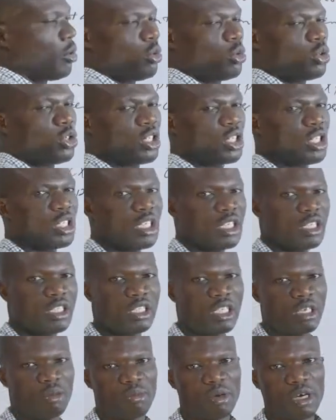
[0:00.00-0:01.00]
which is the
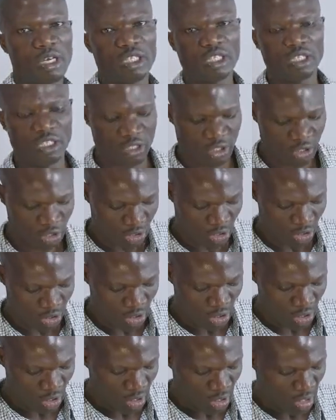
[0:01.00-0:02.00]
same as
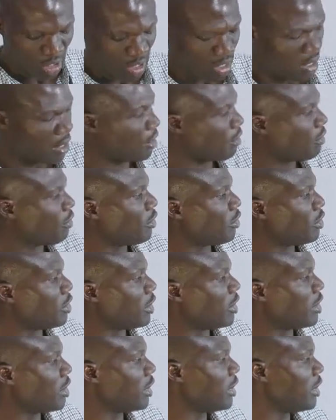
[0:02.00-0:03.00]

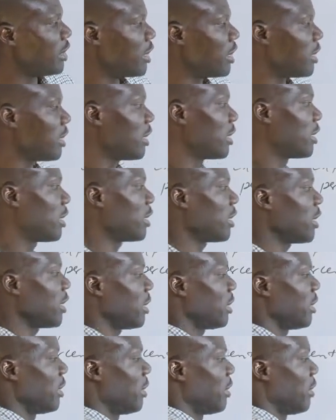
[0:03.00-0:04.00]
43
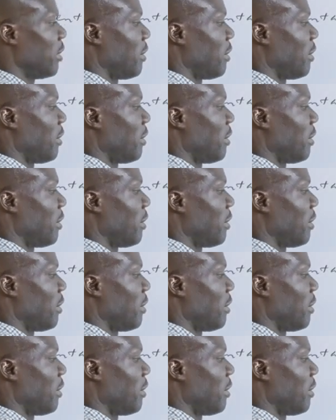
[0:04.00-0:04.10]
1/3.